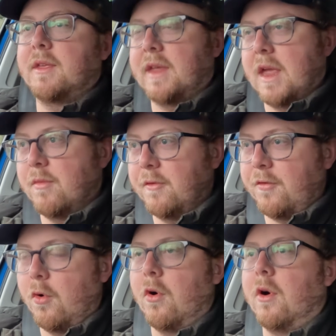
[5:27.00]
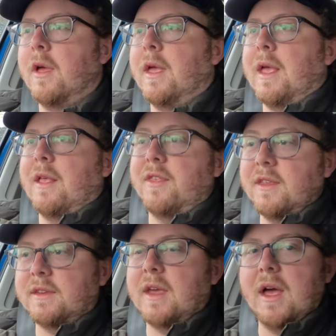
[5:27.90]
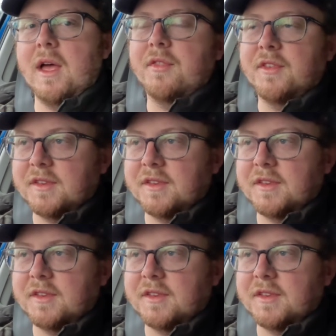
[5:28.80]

that came before. This car, the